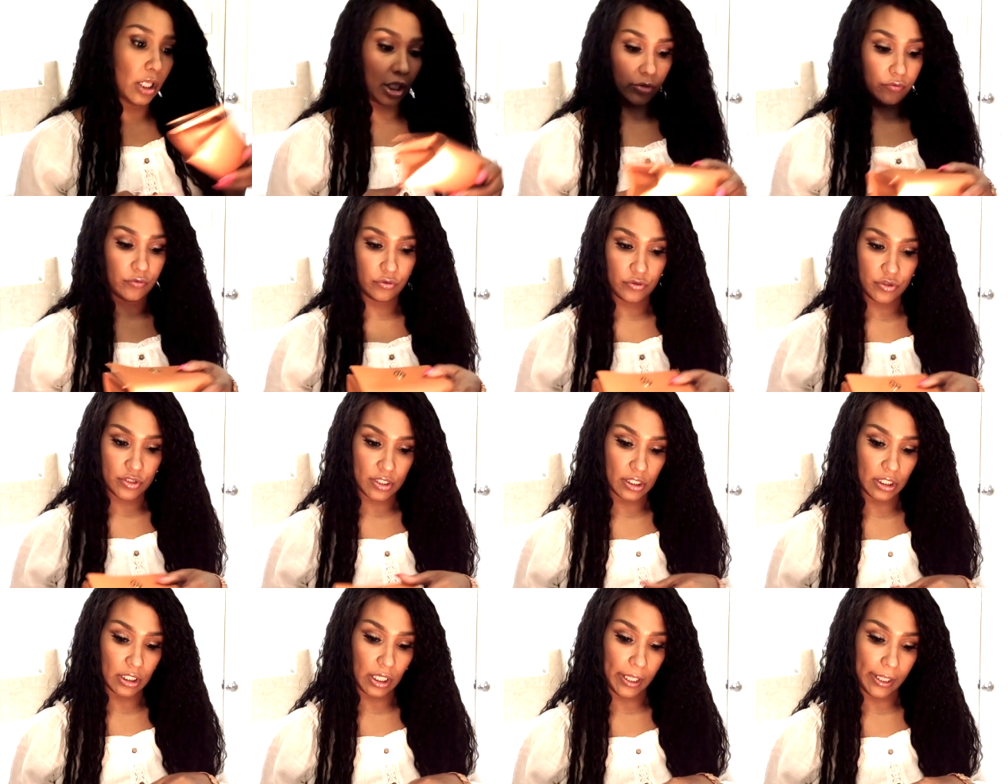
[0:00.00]
if you
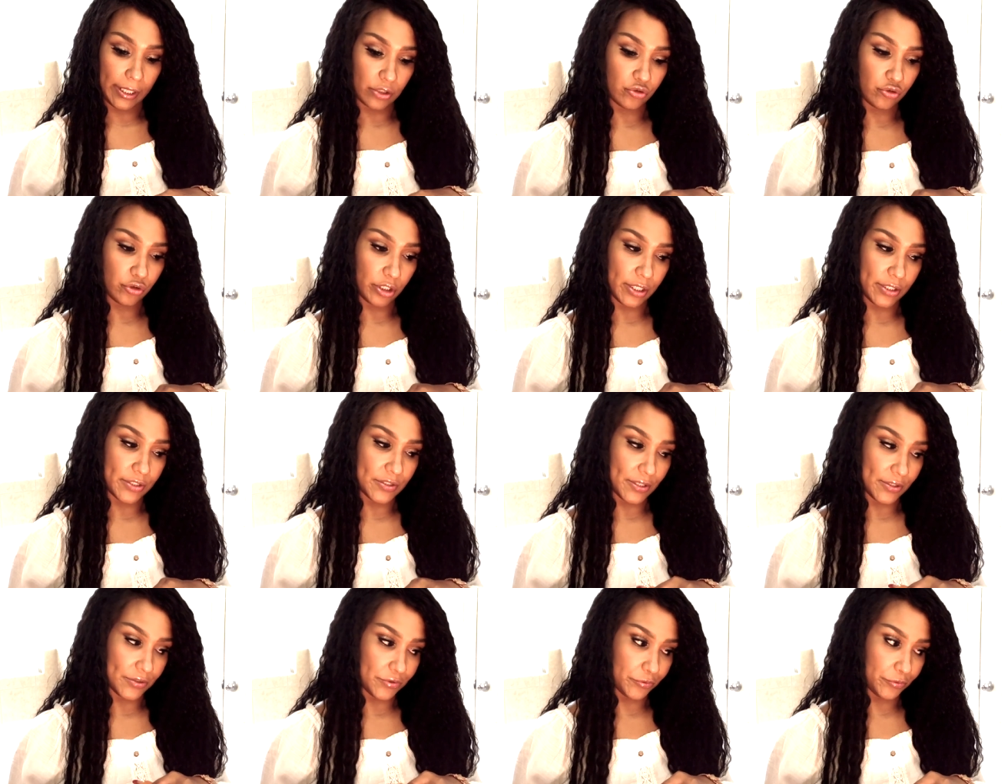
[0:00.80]
just need an extra
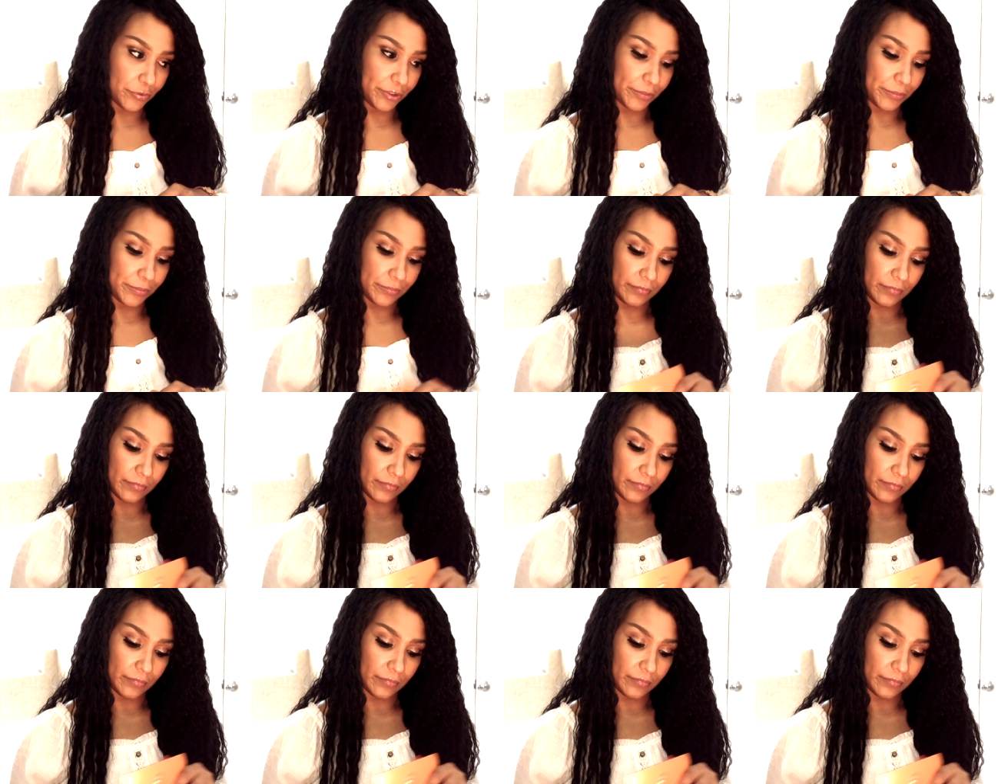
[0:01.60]
accessory.